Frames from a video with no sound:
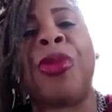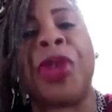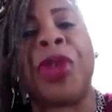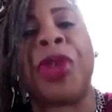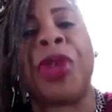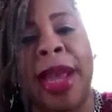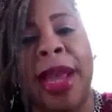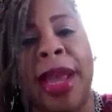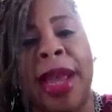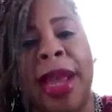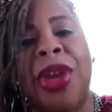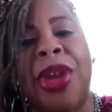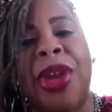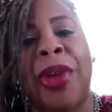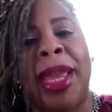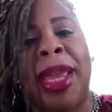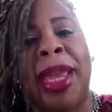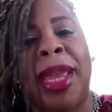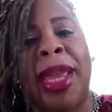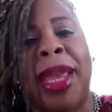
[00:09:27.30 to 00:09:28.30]
You know what I
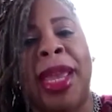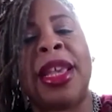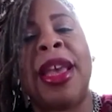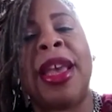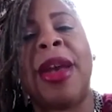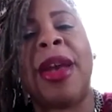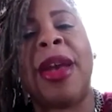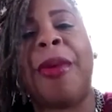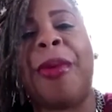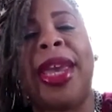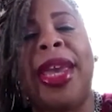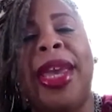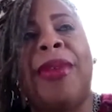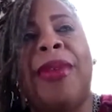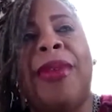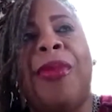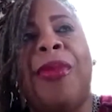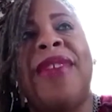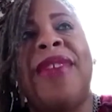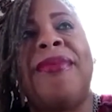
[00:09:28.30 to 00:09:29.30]
mean? It's
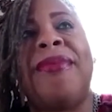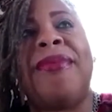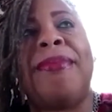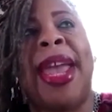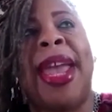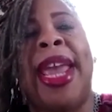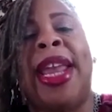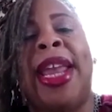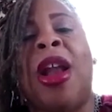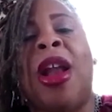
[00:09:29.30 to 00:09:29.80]
we've made